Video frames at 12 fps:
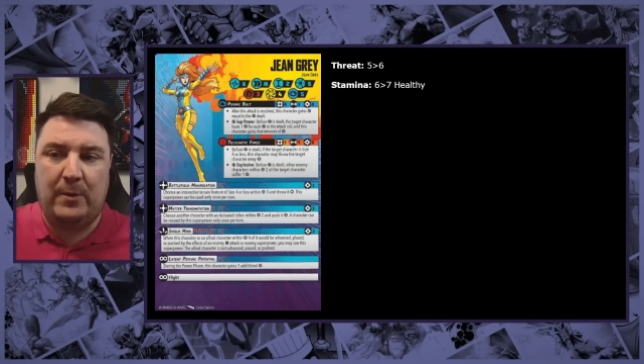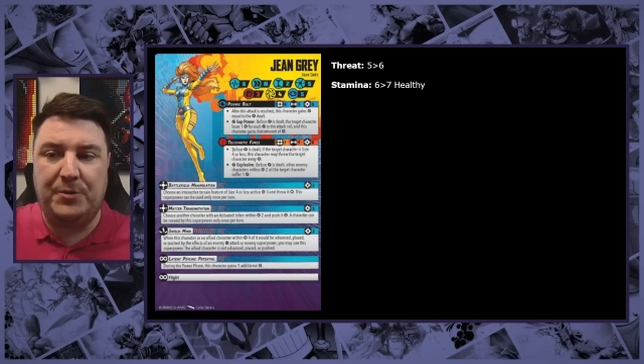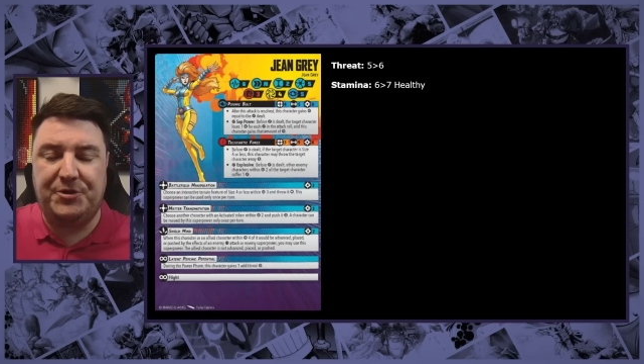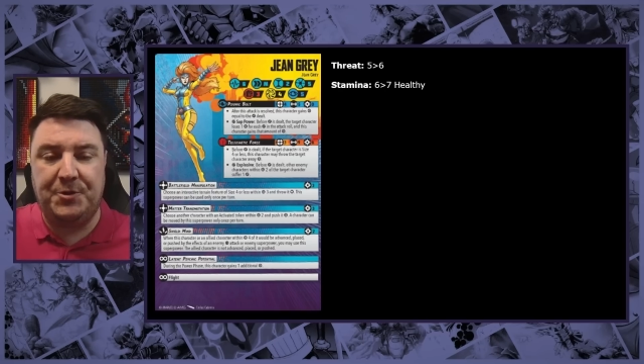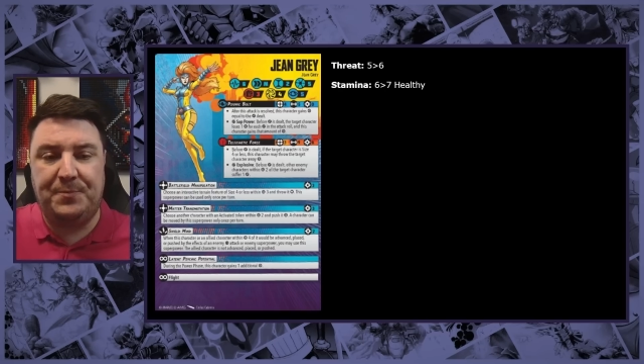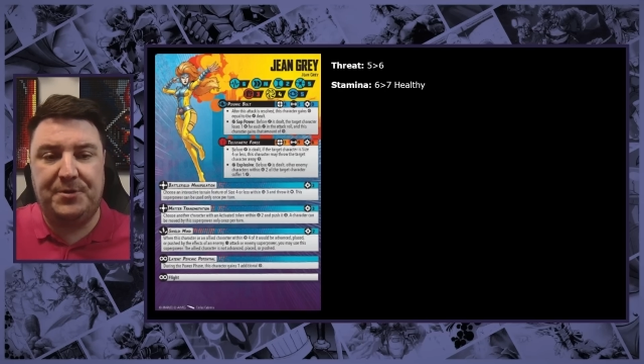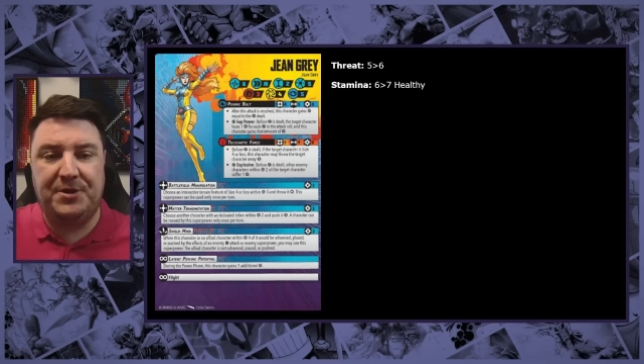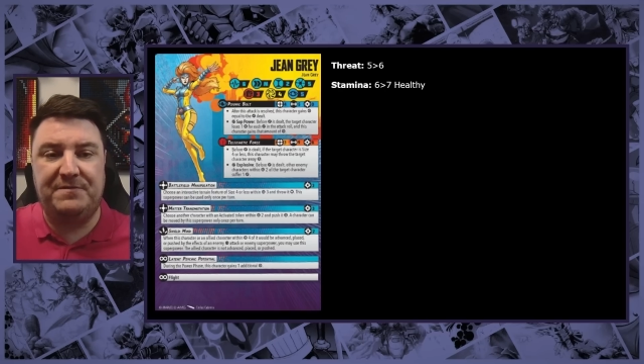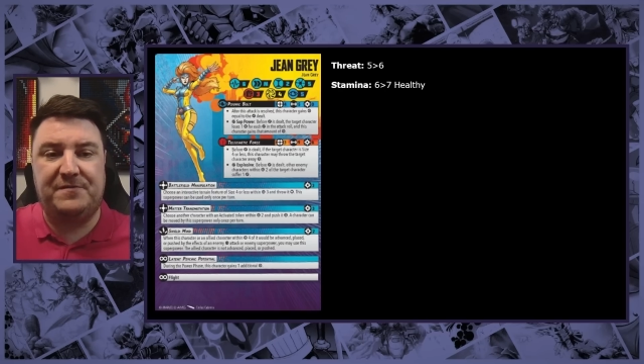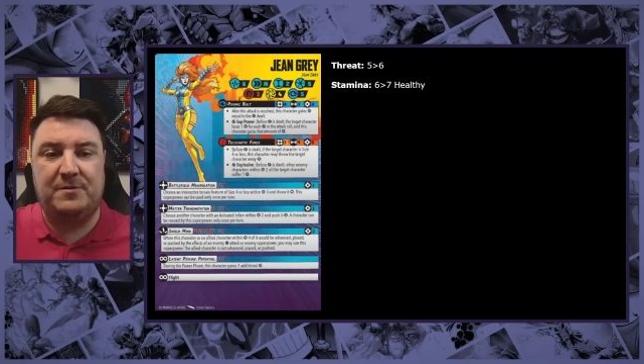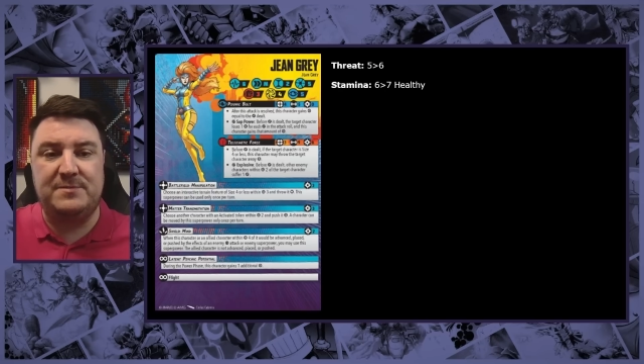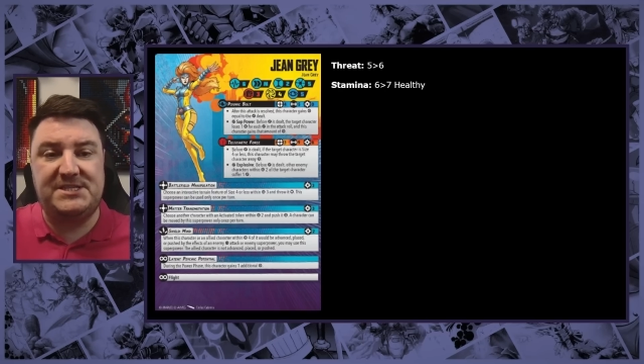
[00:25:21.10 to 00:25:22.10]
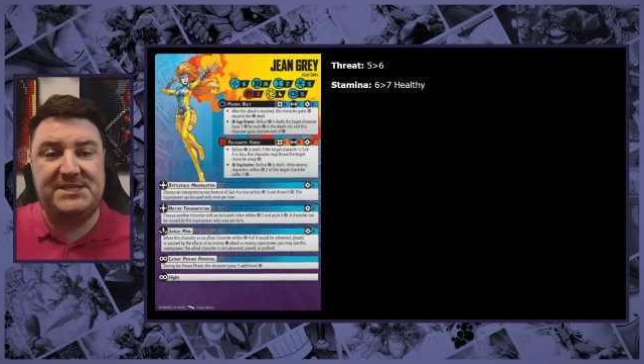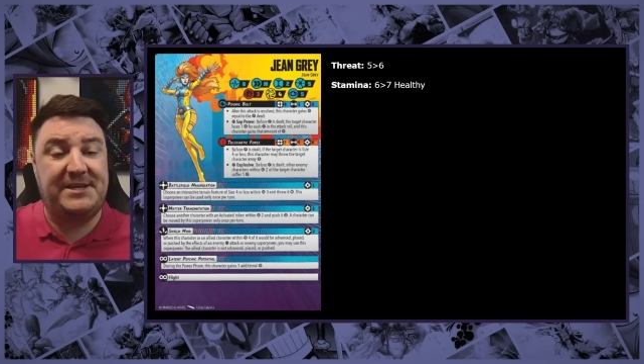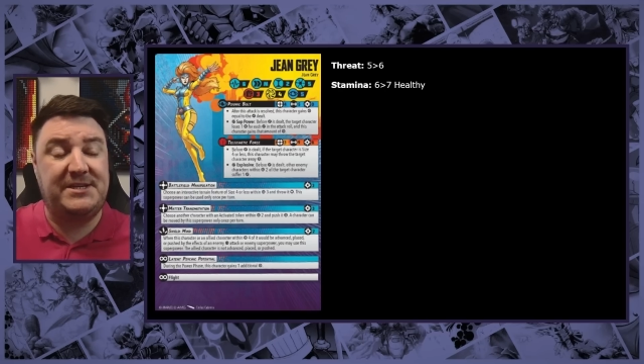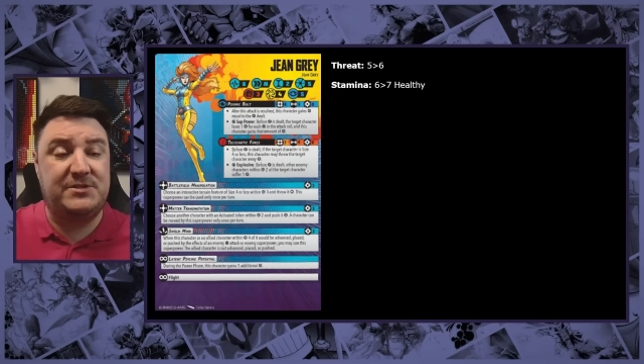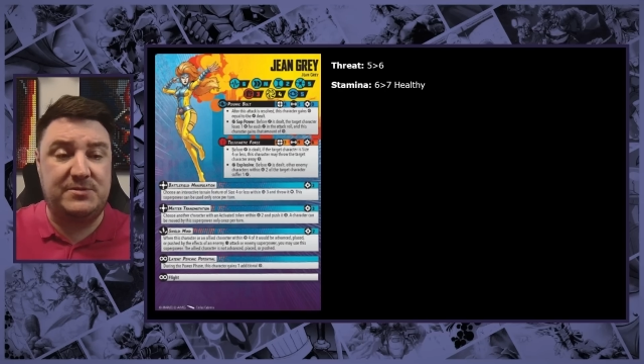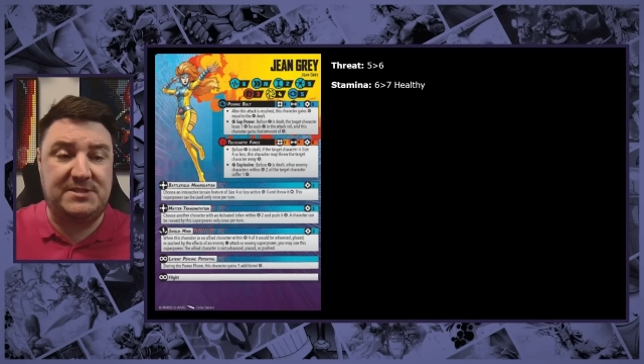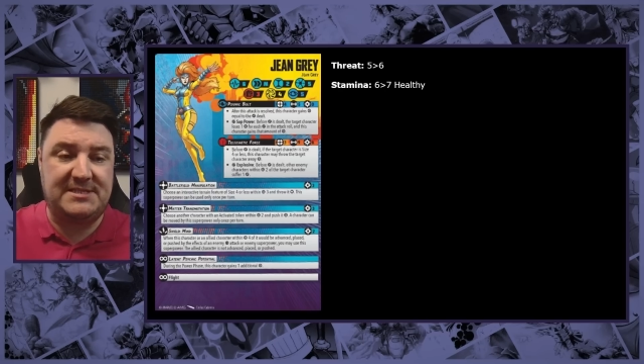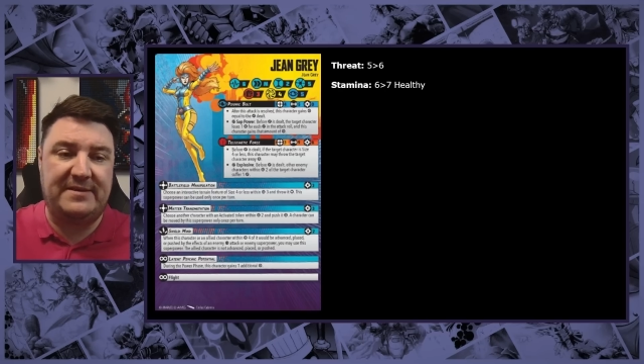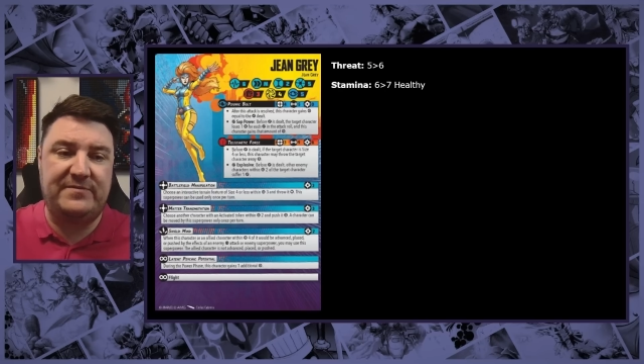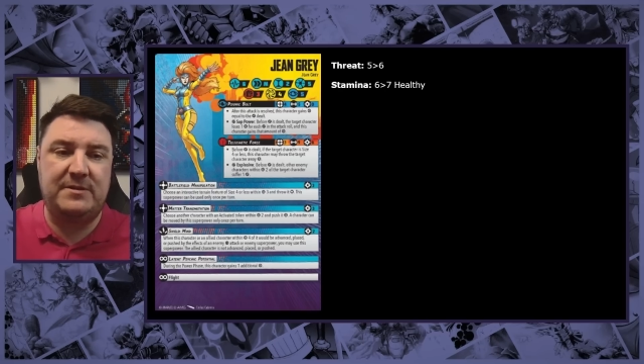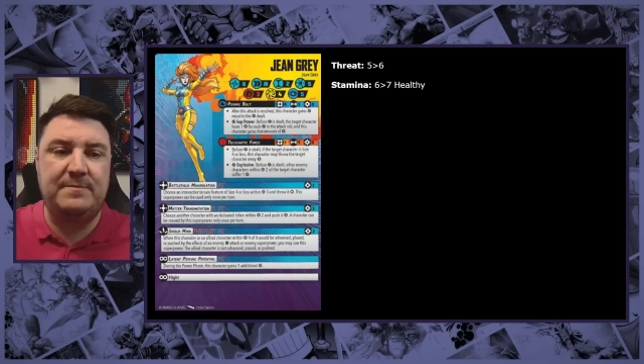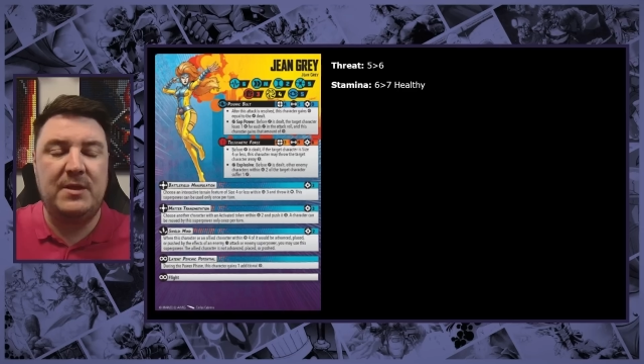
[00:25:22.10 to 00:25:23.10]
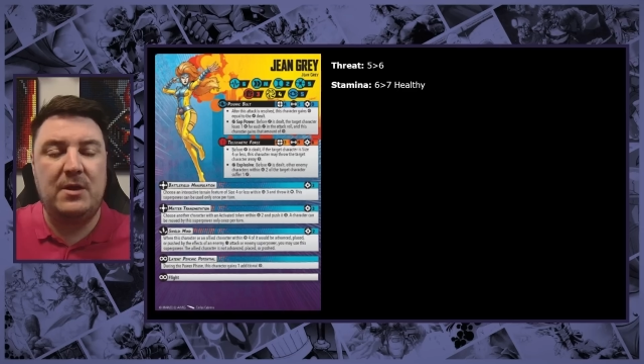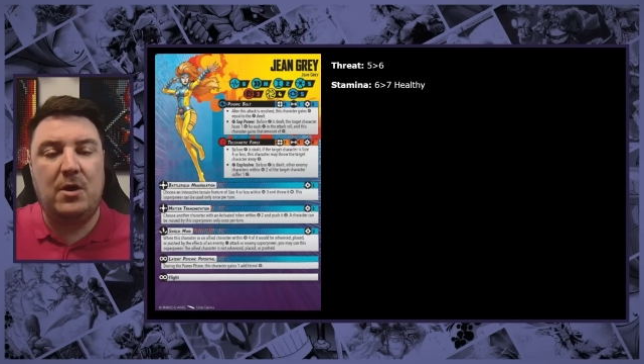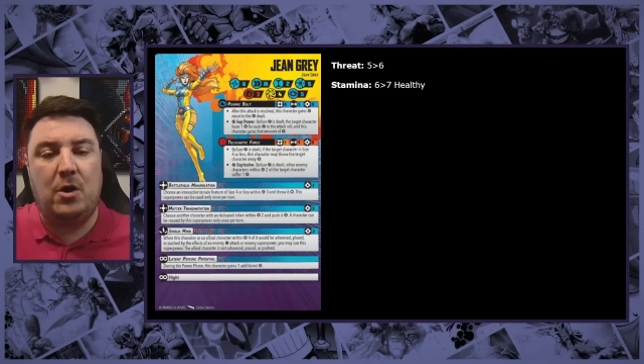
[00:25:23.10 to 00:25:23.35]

I would up her from 6 to 7